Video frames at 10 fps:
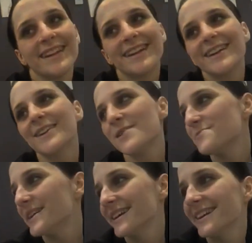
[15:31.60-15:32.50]
You ready? Oh
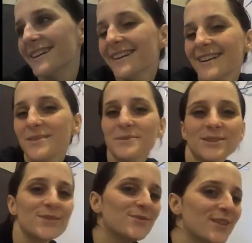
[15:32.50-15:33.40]
my god, I'm
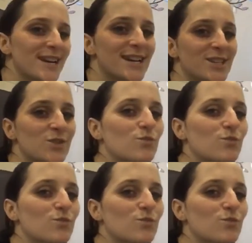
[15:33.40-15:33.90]
so fresh.